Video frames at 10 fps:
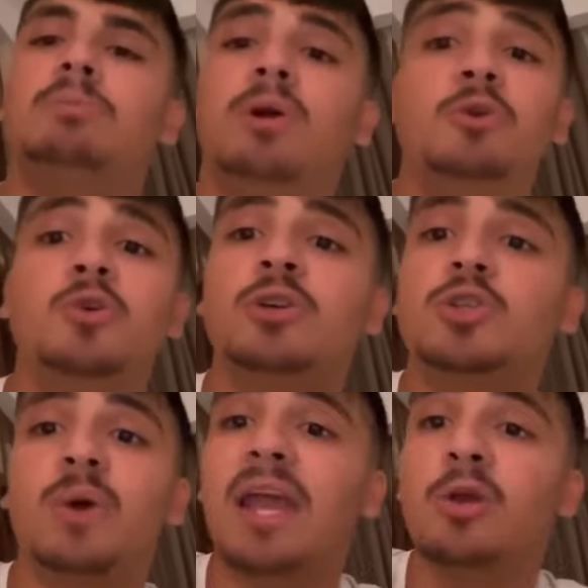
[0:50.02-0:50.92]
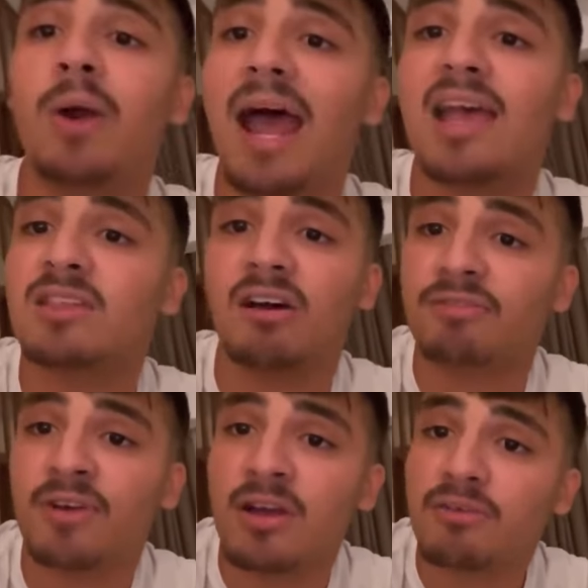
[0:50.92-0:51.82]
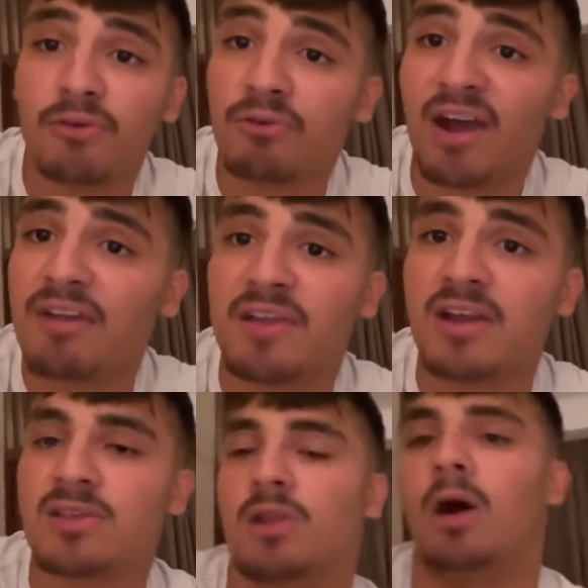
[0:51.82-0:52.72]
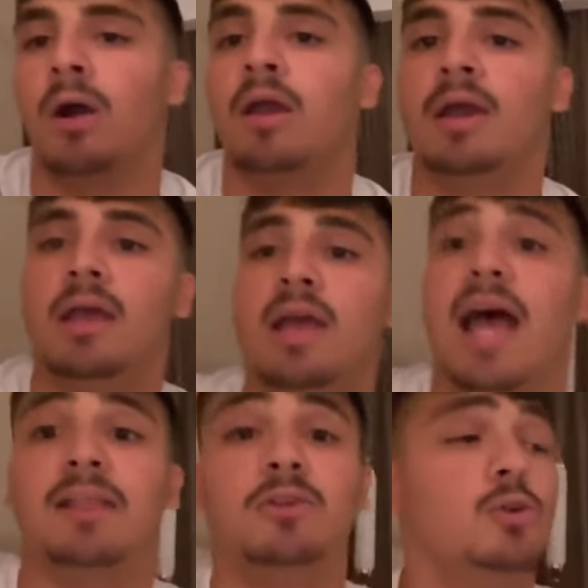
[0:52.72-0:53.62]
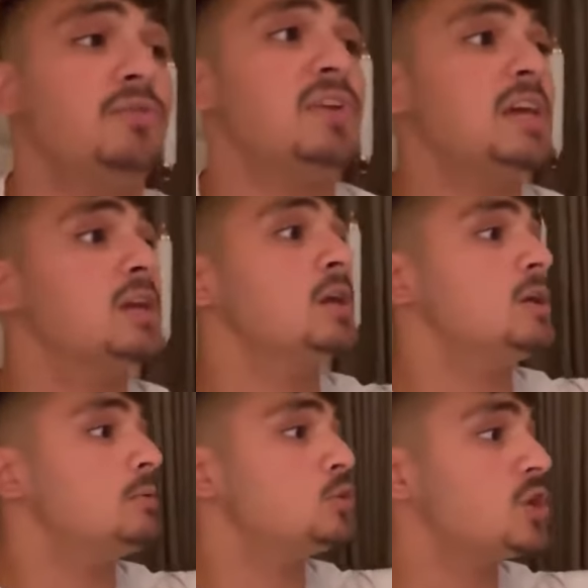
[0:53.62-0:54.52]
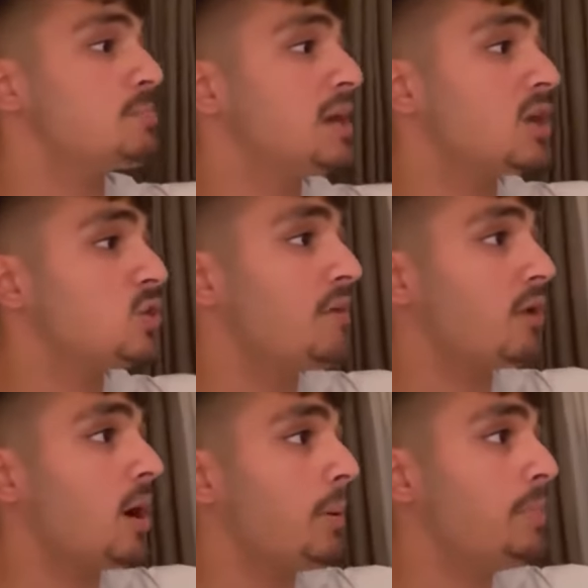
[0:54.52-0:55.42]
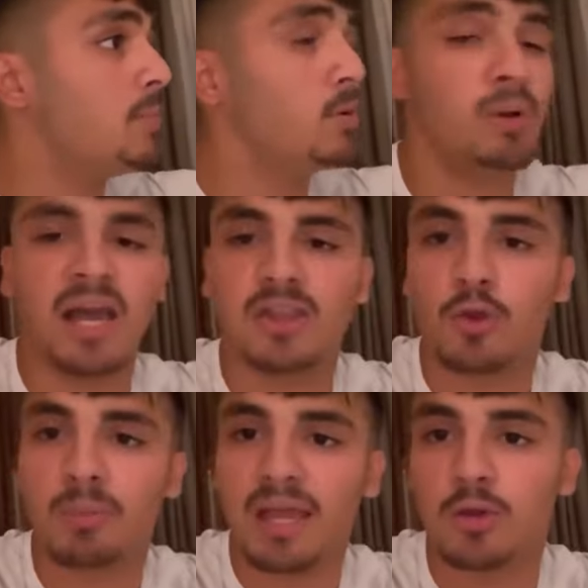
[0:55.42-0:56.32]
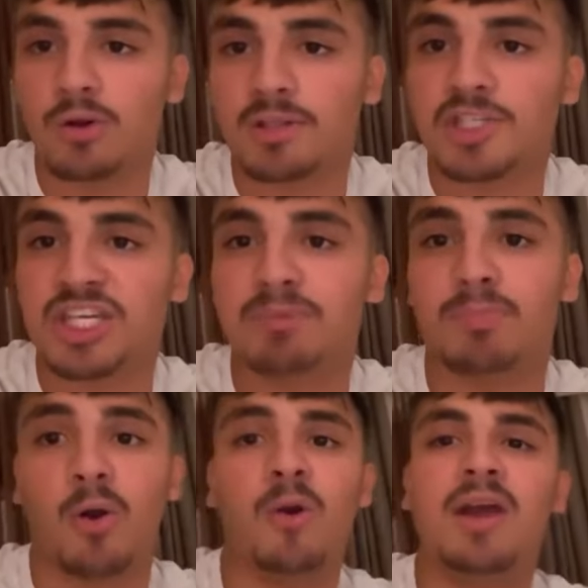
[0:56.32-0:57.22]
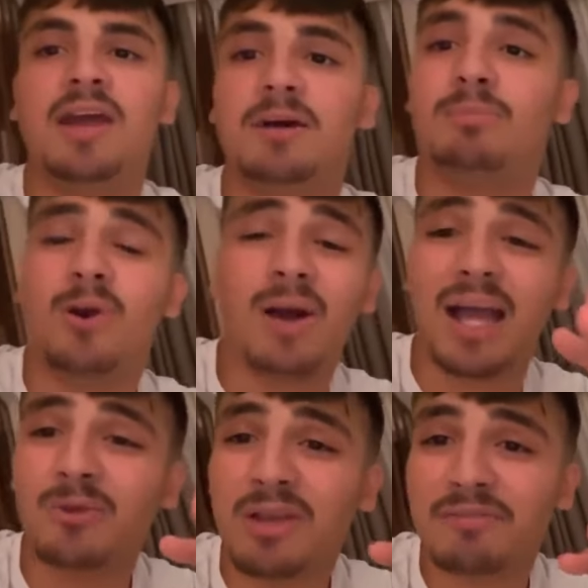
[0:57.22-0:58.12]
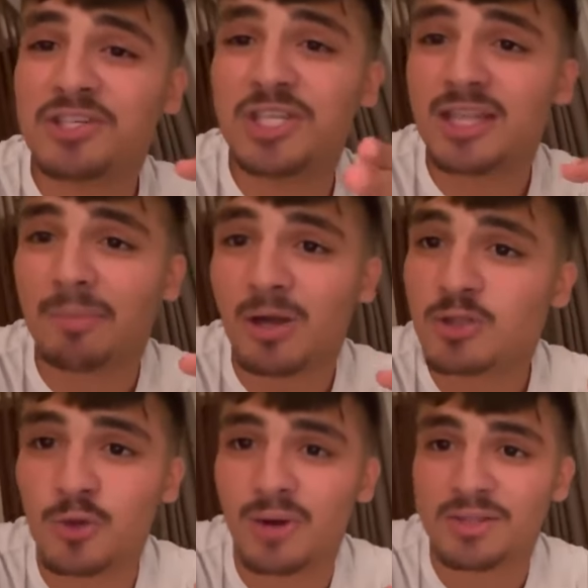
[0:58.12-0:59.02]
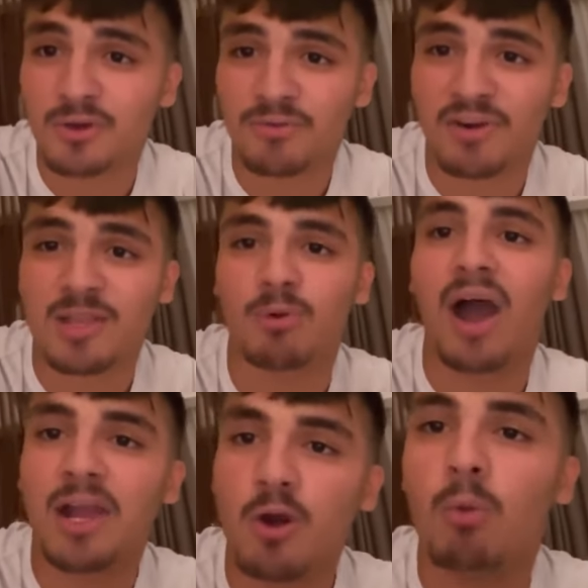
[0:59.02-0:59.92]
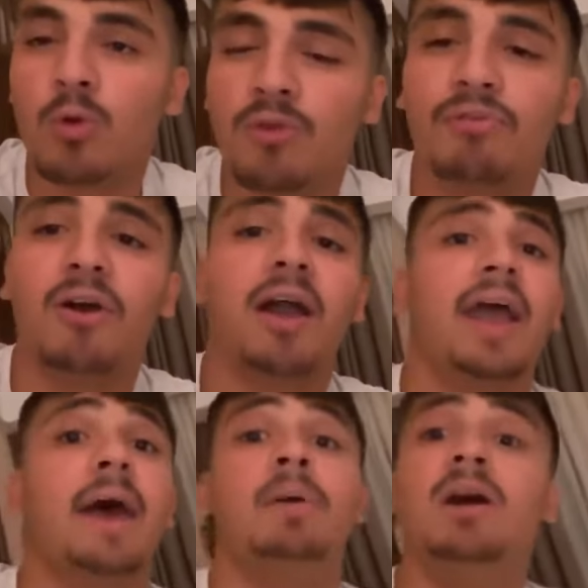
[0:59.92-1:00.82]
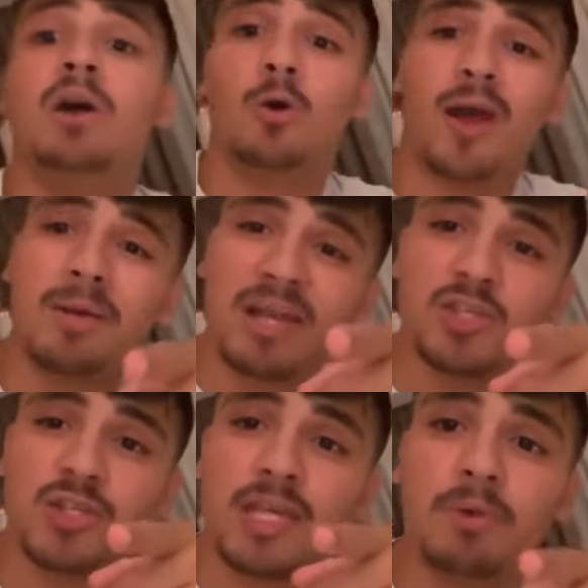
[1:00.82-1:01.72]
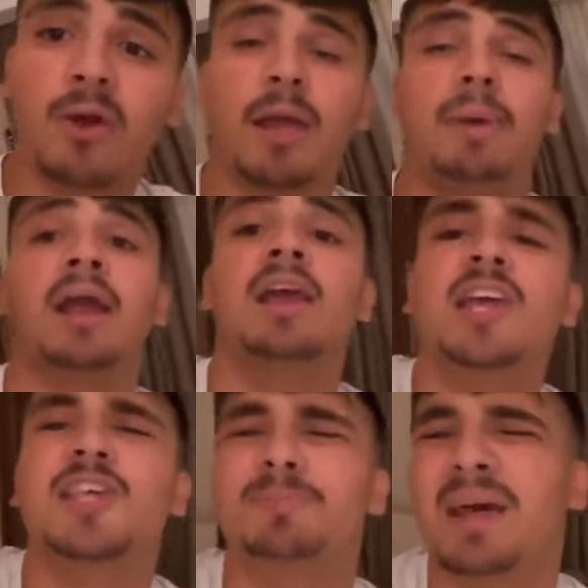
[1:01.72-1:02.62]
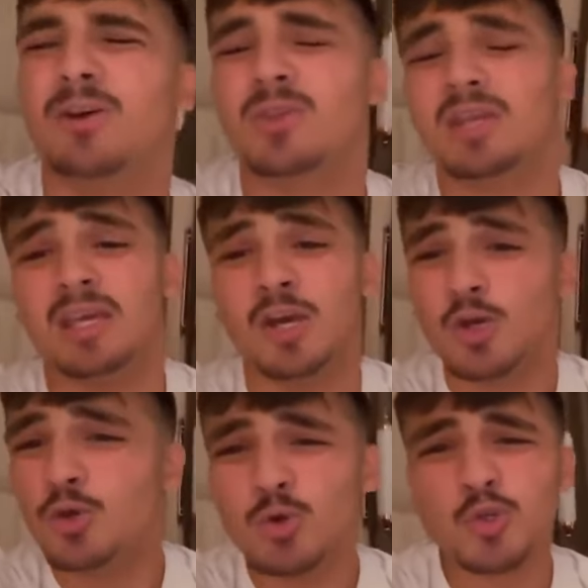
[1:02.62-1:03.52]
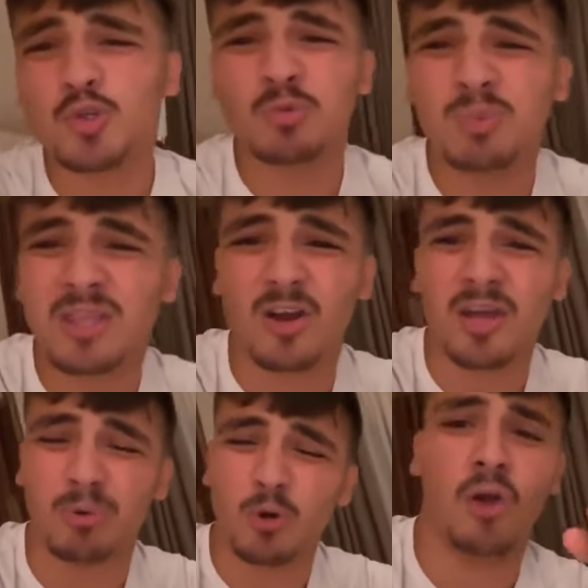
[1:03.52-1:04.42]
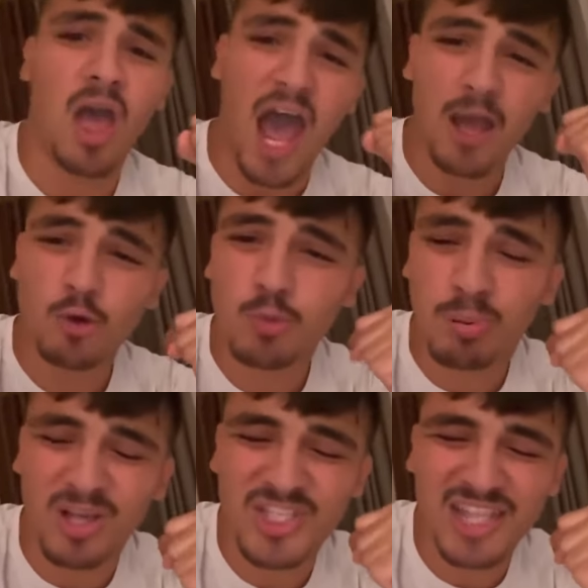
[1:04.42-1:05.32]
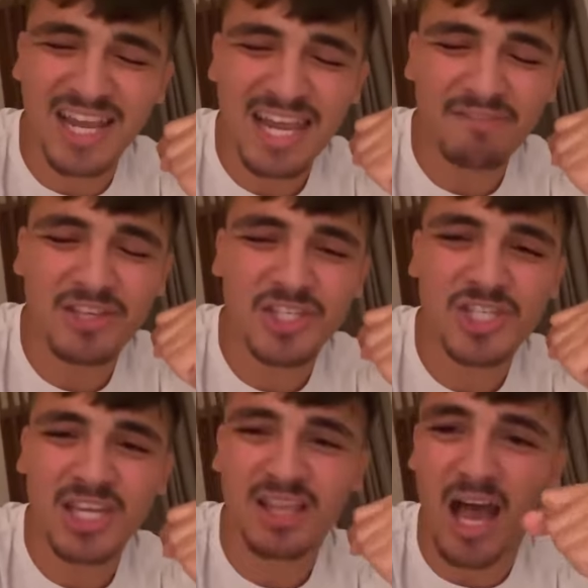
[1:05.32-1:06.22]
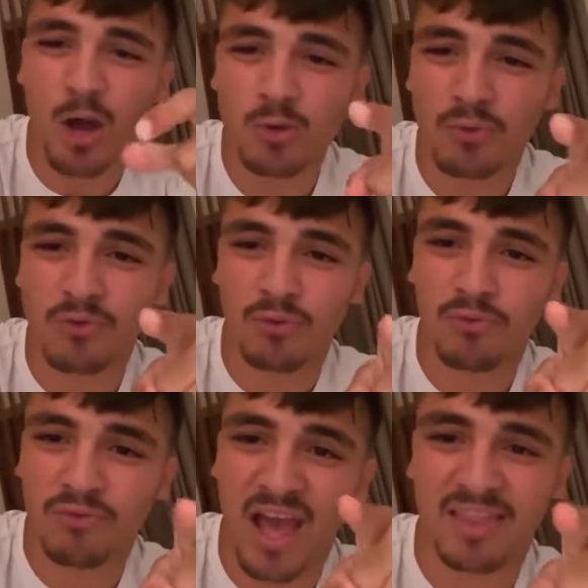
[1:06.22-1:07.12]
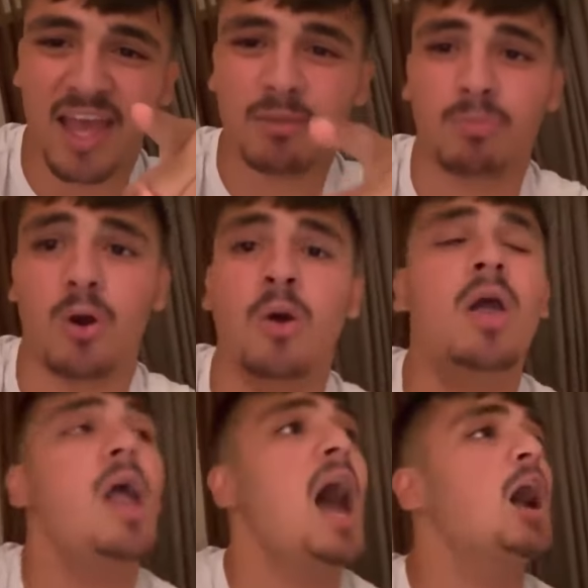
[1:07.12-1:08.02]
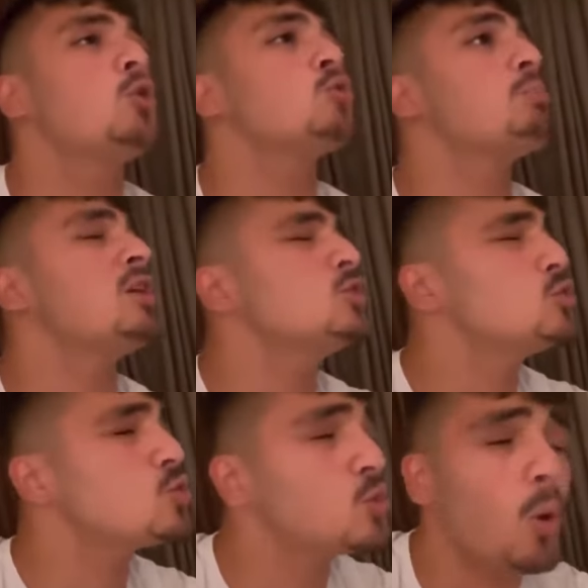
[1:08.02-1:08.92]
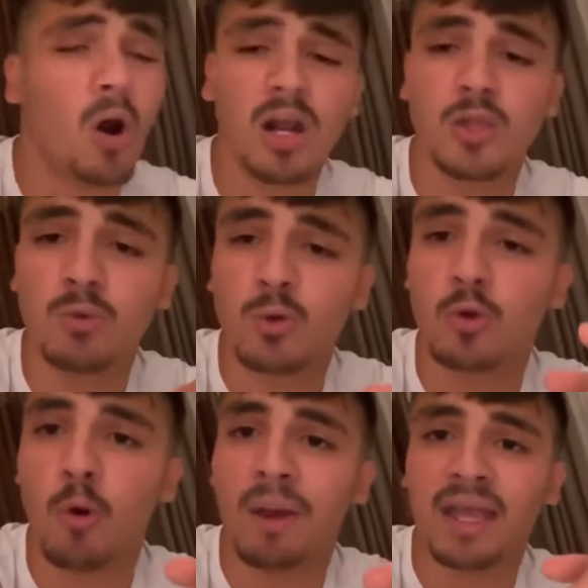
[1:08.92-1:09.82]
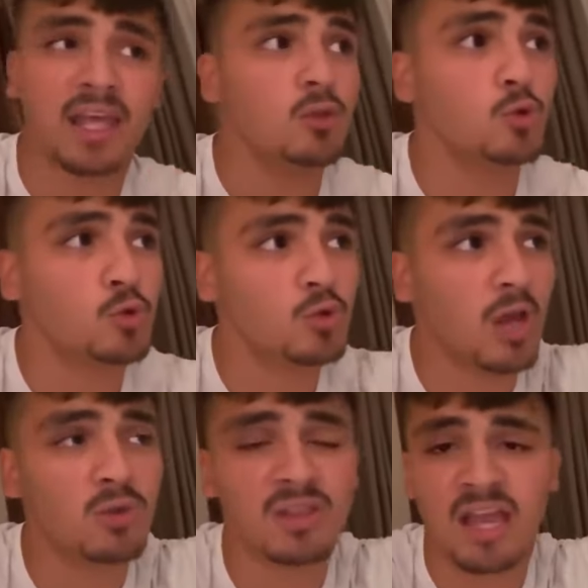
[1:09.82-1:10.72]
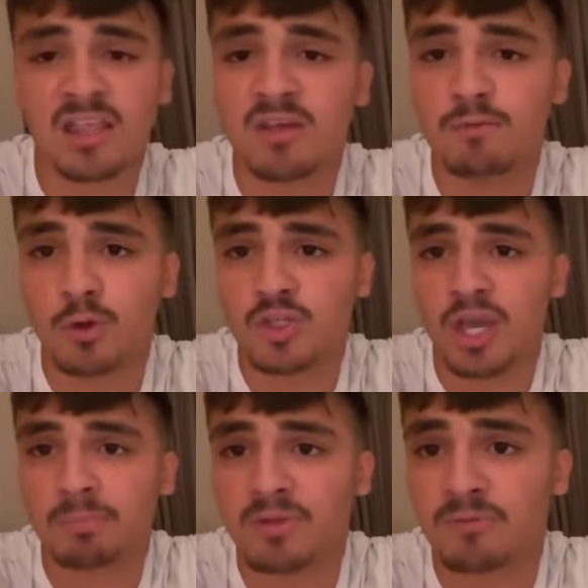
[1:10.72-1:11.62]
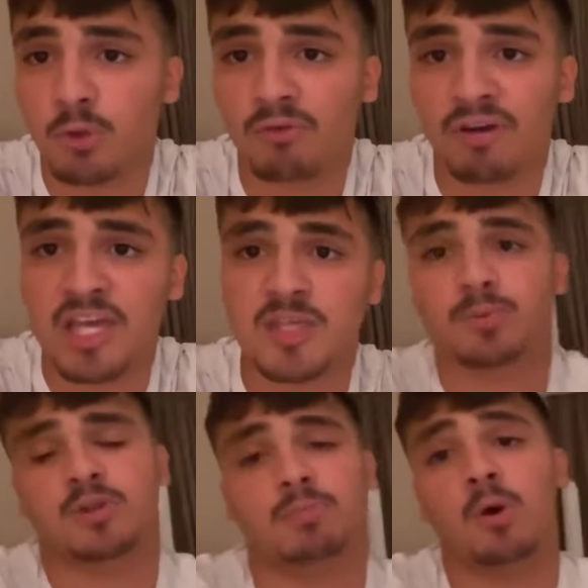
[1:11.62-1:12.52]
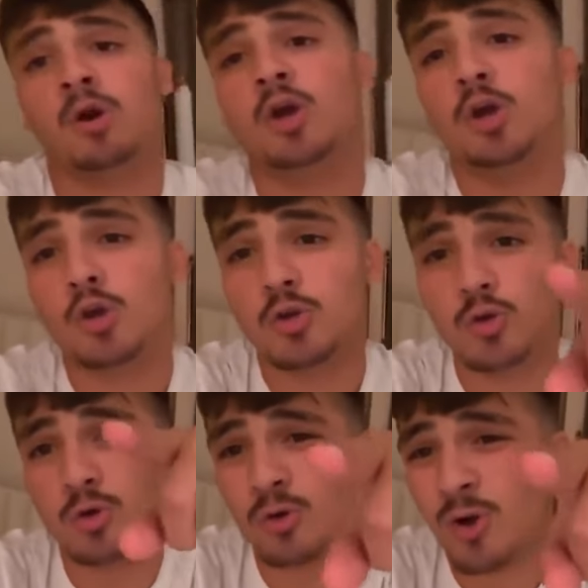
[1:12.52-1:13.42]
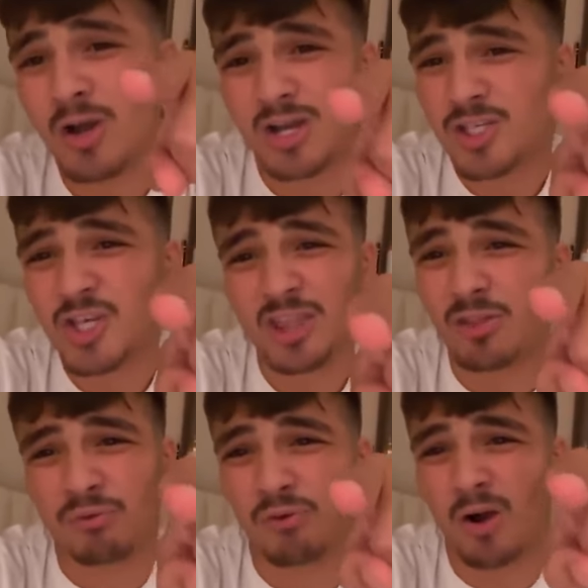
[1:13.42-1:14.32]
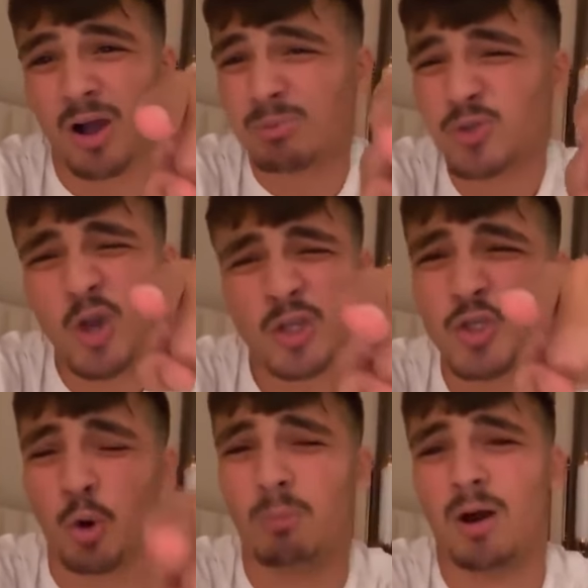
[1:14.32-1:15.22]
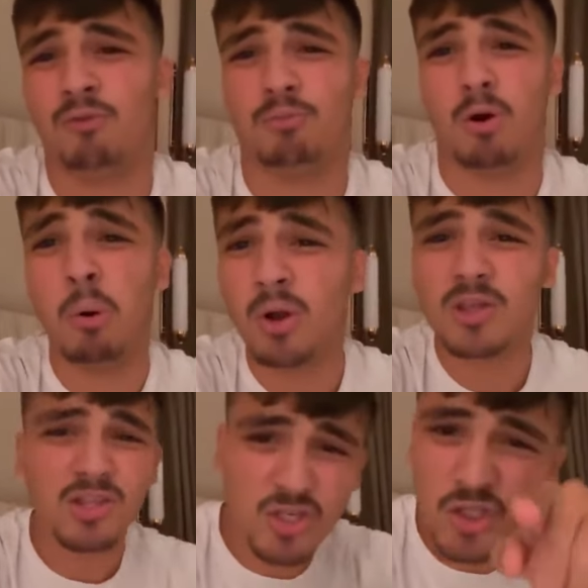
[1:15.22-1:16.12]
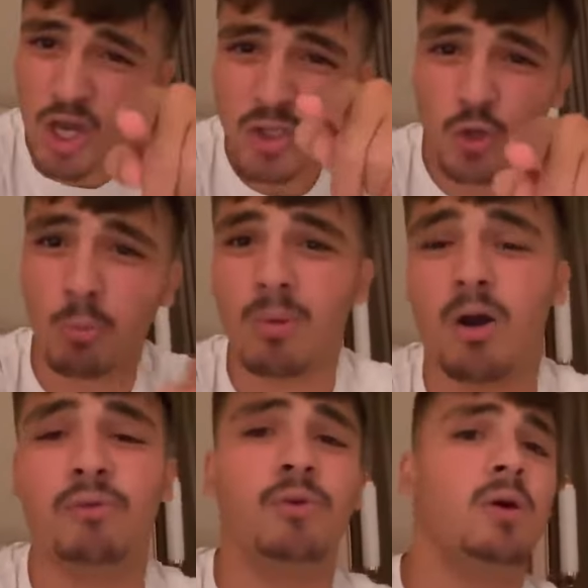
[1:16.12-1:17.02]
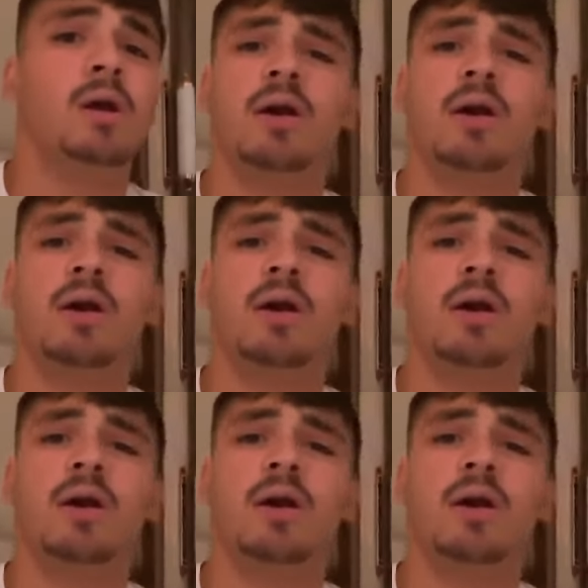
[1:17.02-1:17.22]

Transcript: Bro, you're trying your ass off for five years long and you think just because you have a couple people buying into your back, you're the shit, bro. Bro, I don't give a shit about you and your friends, bro. I know who the fuck I am. Crying man, just keep crying man. SpenLC, you shouldn't be talking, bro. I could punch the living shit out of your fat head, bro. I could punch you so hard you would go back into 2019 world champion Nova Esports, bro. You, shut the fuck up. Shut your mouth, bro. Shut your mouth.